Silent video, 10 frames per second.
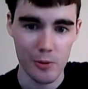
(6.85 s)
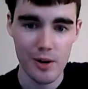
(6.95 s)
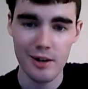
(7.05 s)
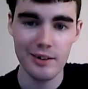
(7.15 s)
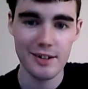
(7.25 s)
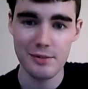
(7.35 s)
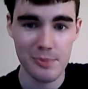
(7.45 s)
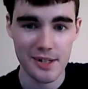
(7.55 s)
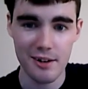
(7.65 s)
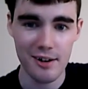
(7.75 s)
Well, it's
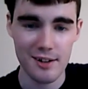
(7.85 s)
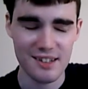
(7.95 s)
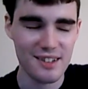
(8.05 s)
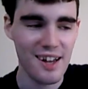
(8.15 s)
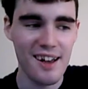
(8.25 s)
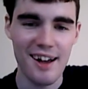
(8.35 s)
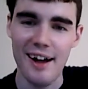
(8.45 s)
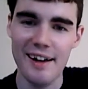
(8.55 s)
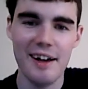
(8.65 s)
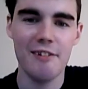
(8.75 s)
because
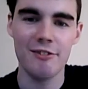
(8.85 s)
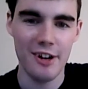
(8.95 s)
I have